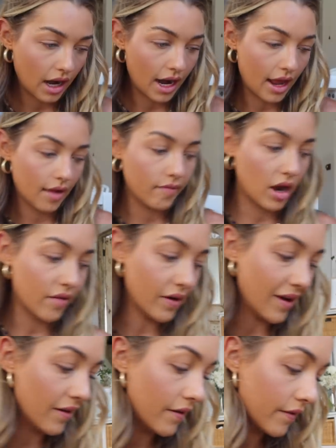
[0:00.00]
Blah, blah,
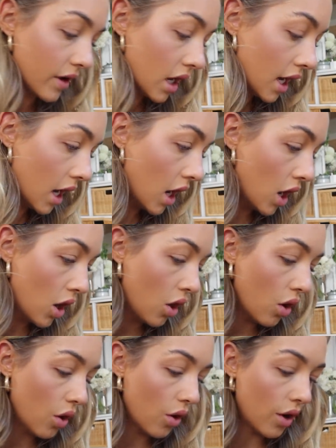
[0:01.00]
blah.
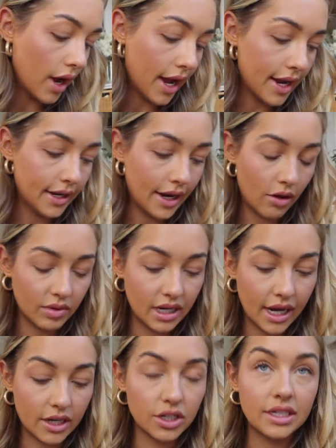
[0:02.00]
All right, now I'm gonna
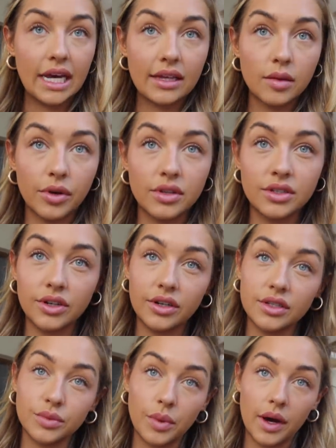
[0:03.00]
actually take the bronzer
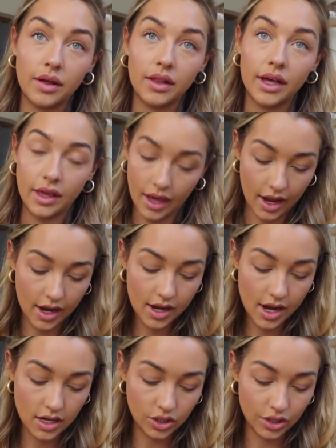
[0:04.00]
as well again
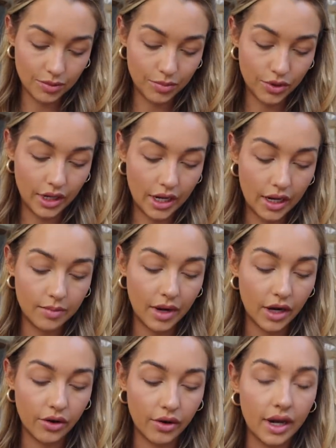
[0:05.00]
and just put it in
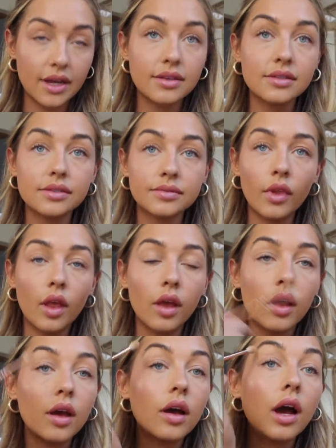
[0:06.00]
my crease.
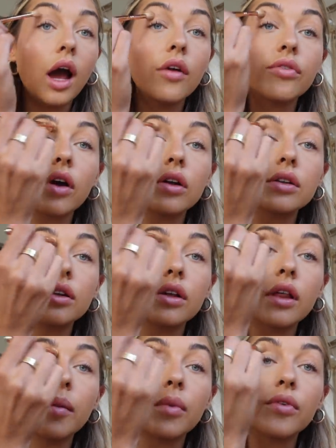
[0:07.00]
I forgot to
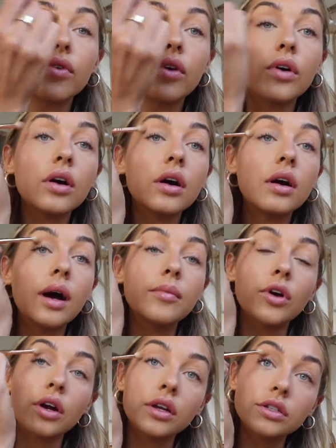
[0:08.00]
do that before. I'm
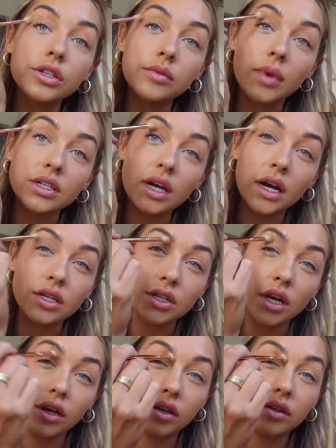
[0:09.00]
not gonna do much
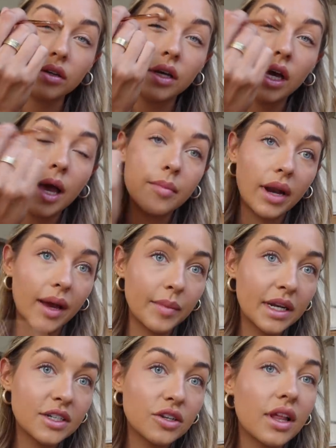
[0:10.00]
eyeshadow, but I'm
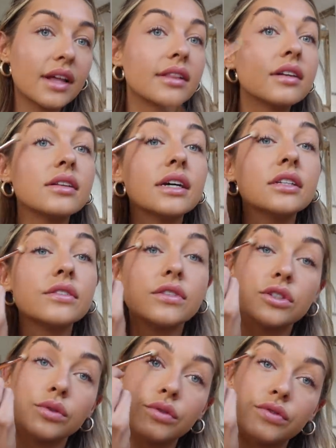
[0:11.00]
gonna do like little
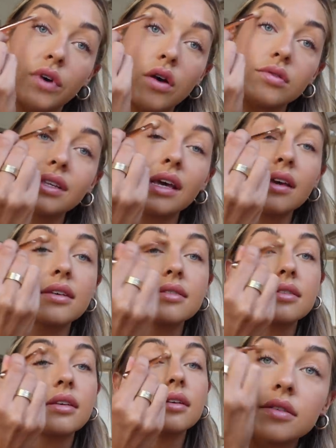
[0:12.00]
individual falsies.